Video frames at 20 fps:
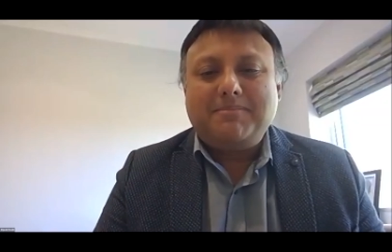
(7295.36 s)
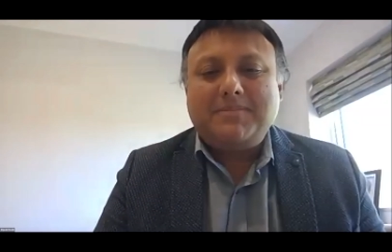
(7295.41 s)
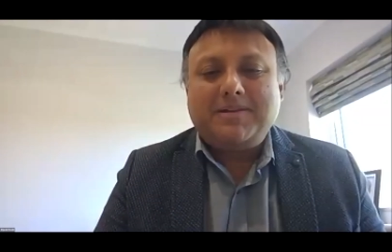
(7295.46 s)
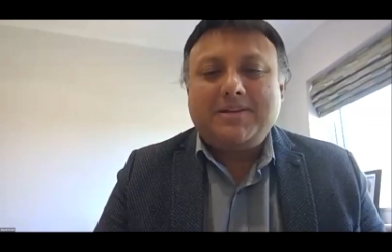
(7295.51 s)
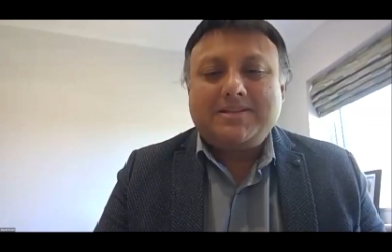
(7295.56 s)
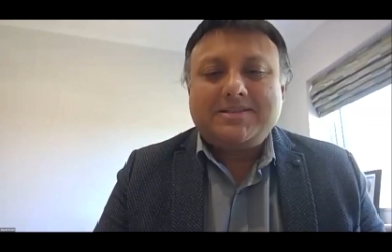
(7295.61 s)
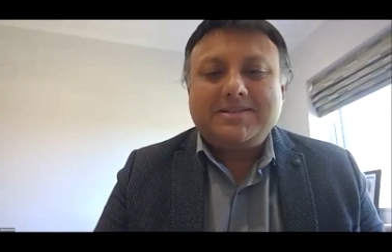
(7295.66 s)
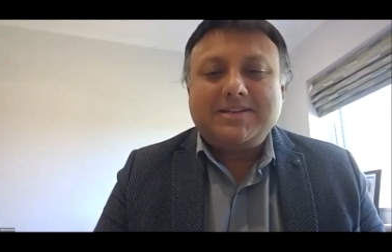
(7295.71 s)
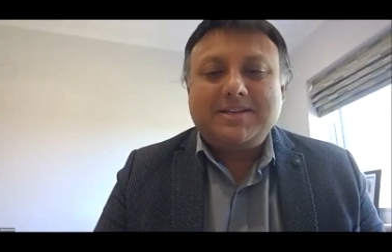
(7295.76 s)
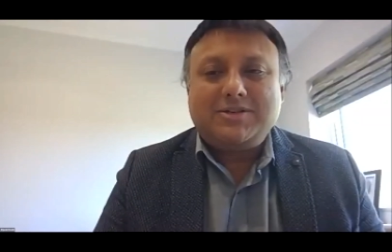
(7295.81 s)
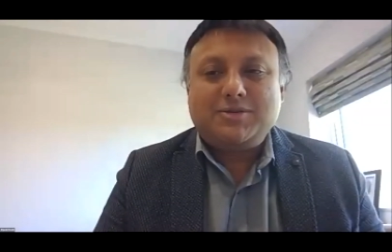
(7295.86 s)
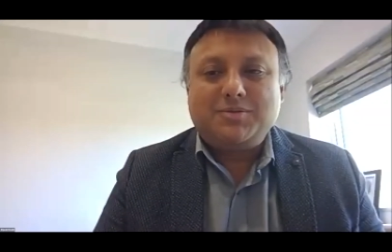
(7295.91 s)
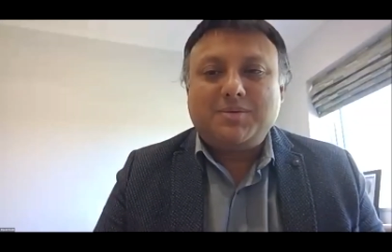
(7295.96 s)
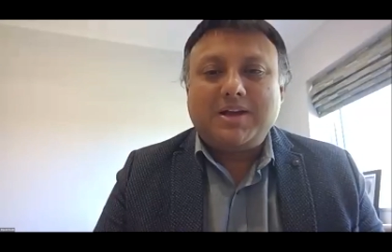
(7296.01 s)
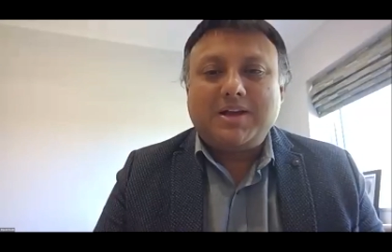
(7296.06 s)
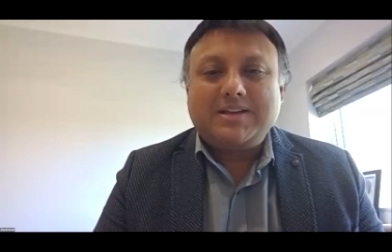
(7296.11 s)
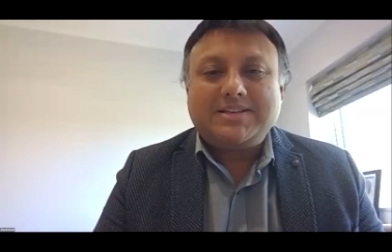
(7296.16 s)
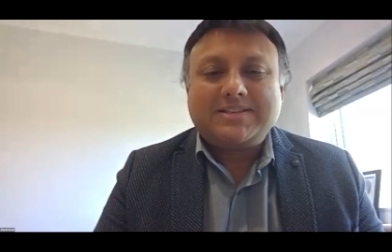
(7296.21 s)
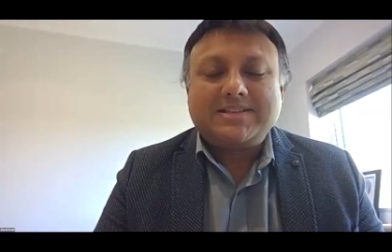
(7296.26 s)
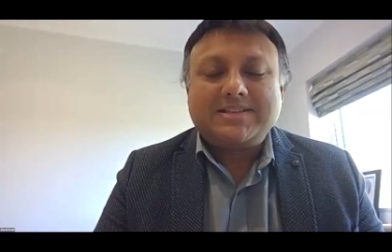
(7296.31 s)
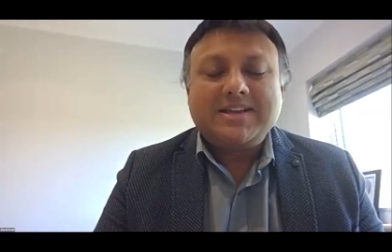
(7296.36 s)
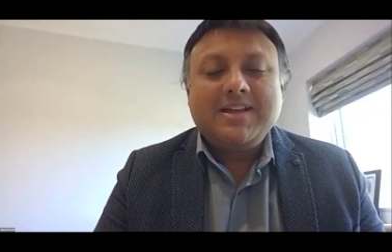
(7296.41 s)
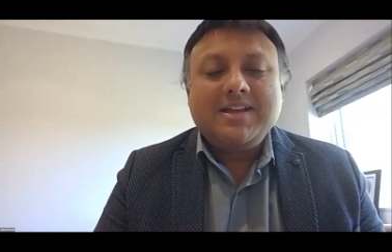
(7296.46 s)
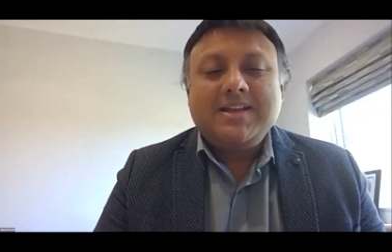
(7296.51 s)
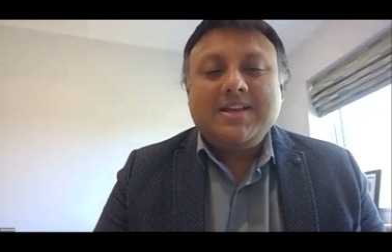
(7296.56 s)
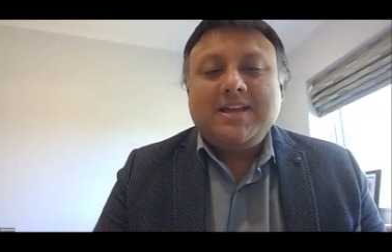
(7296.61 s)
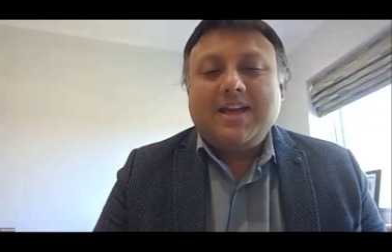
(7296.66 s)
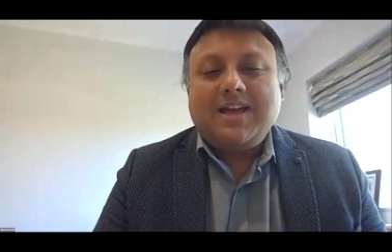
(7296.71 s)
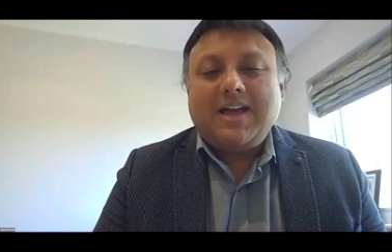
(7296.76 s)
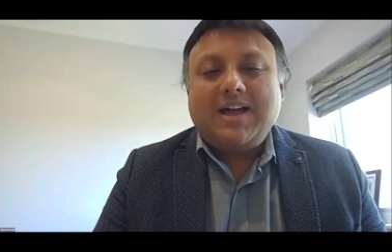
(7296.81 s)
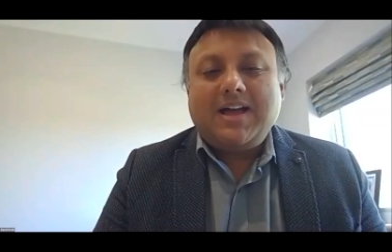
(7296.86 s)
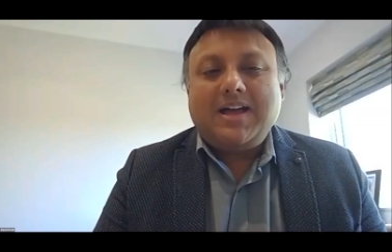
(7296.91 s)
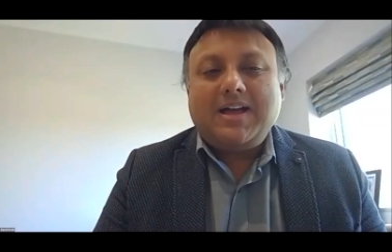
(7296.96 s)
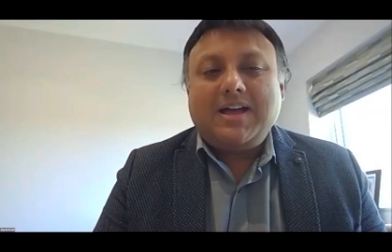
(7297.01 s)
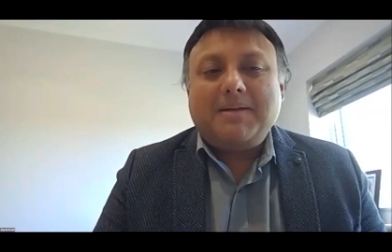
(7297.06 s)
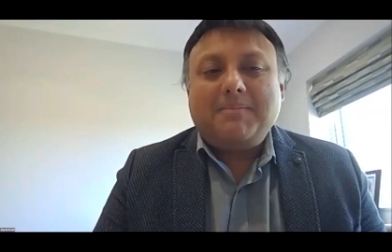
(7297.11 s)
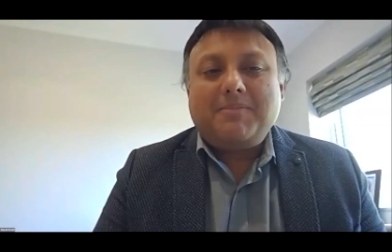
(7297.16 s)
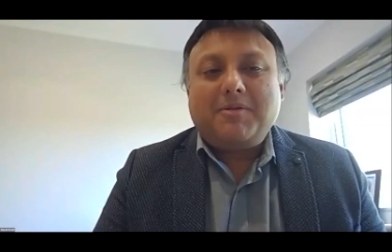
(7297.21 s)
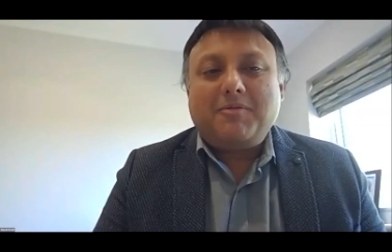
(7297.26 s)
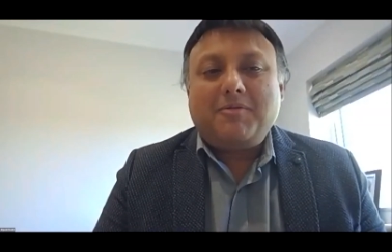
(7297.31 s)
listening to us.
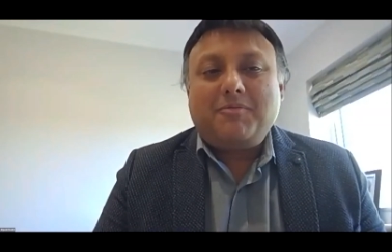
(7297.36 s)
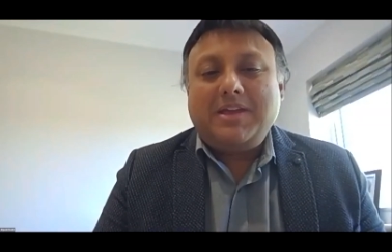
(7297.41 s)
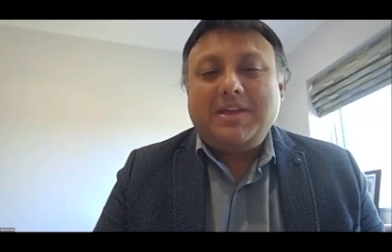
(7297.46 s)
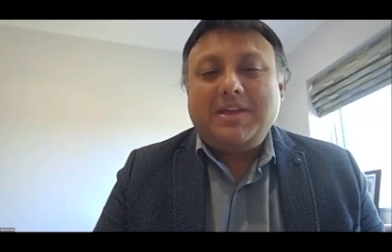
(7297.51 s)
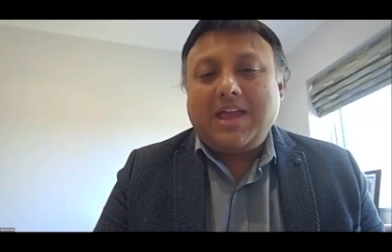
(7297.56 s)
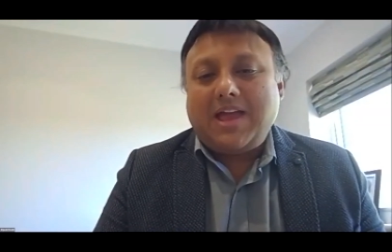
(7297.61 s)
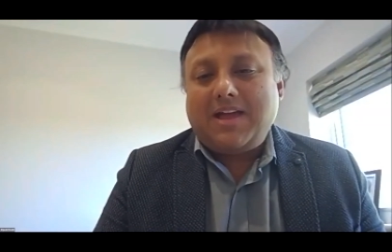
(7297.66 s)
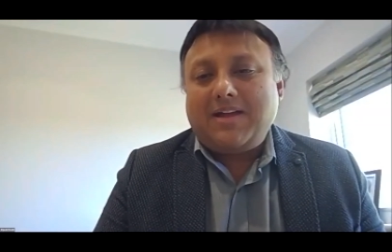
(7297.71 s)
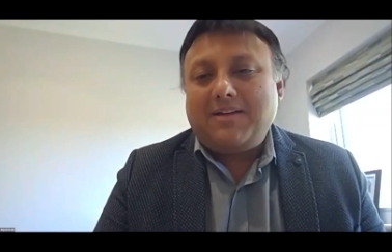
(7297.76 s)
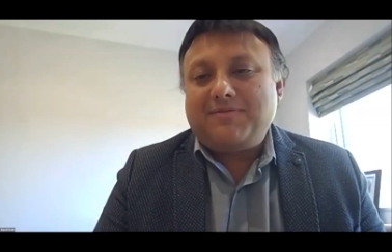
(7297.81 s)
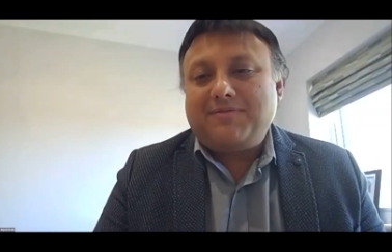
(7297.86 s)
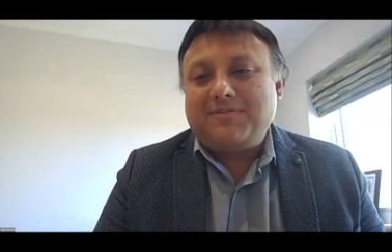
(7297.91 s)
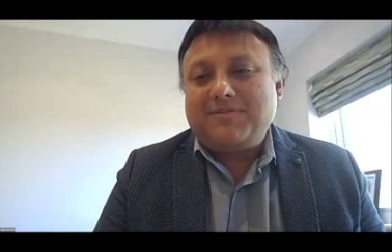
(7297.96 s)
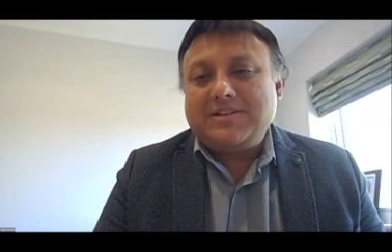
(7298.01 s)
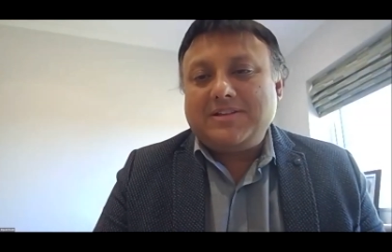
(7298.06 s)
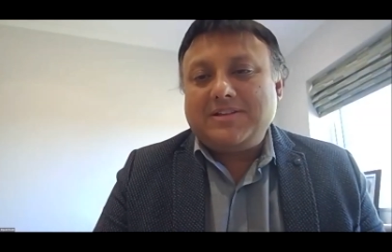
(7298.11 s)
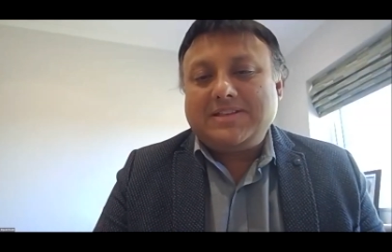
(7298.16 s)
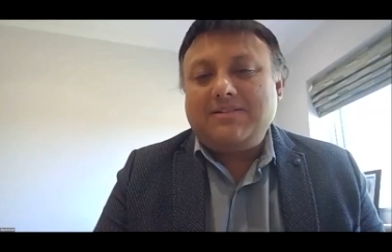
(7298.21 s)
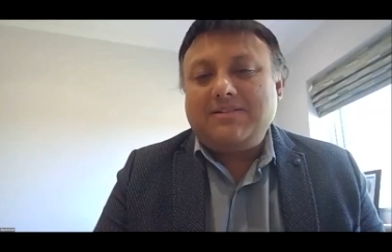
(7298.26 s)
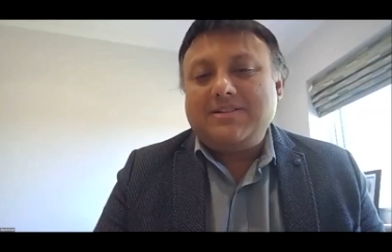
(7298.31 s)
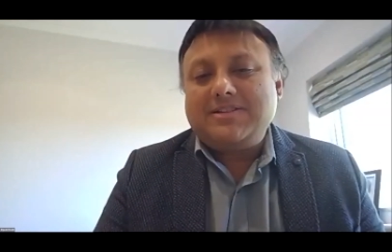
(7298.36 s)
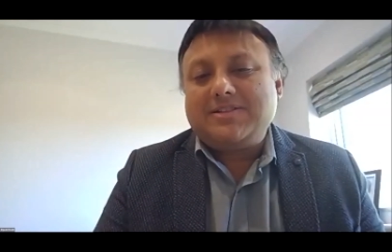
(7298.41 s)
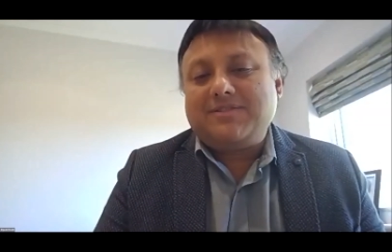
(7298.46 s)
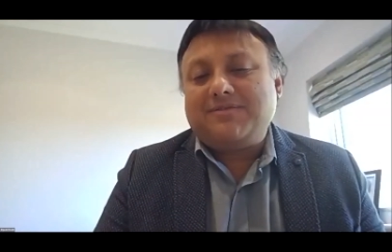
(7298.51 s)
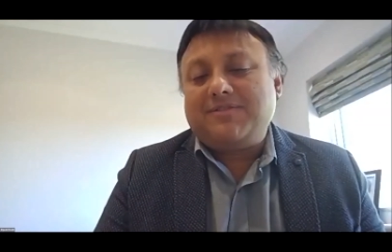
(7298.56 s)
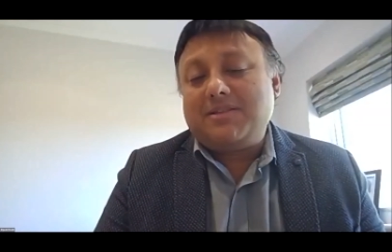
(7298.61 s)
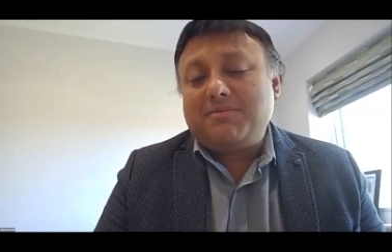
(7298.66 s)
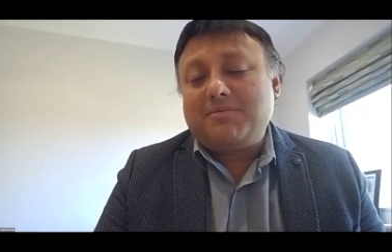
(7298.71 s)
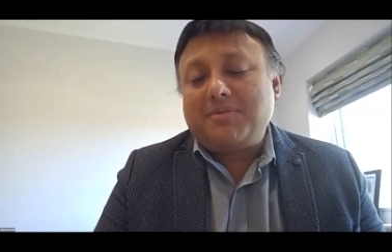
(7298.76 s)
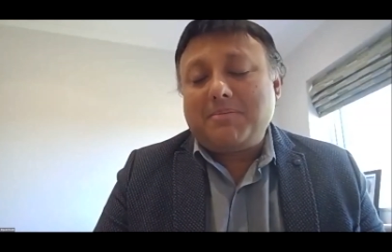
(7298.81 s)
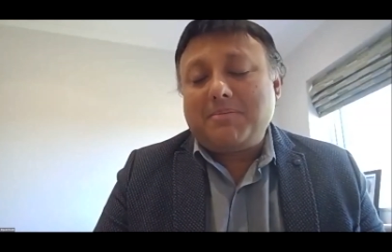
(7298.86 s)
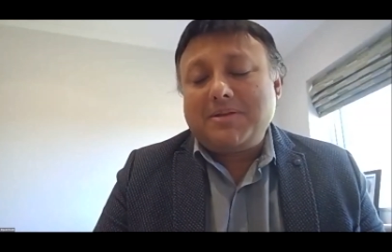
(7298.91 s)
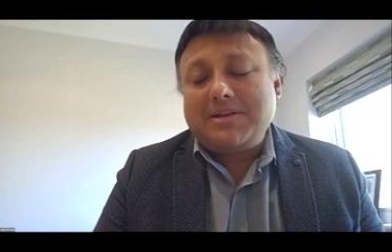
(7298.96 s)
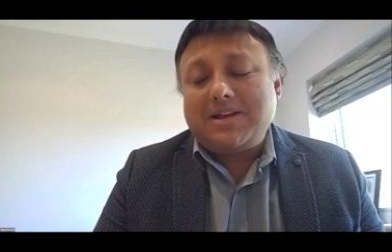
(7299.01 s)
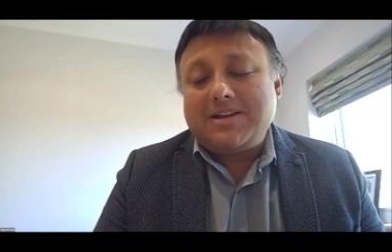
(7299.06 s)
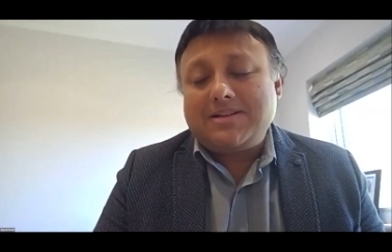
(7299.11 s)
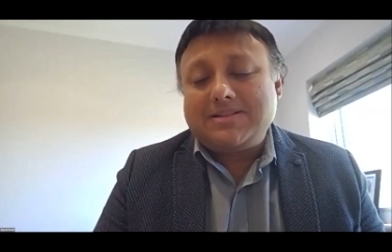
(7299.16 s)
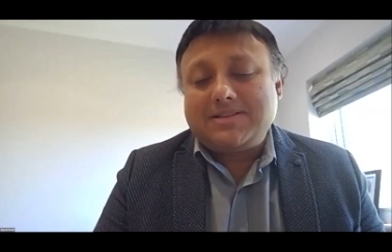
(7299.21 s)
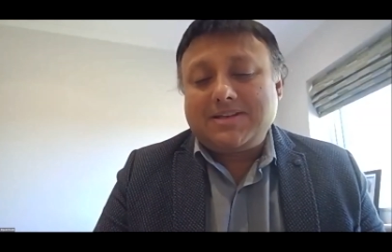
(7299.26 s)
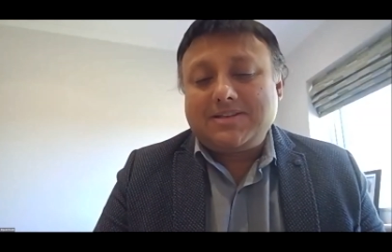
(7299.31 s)
We have a series of other webinars,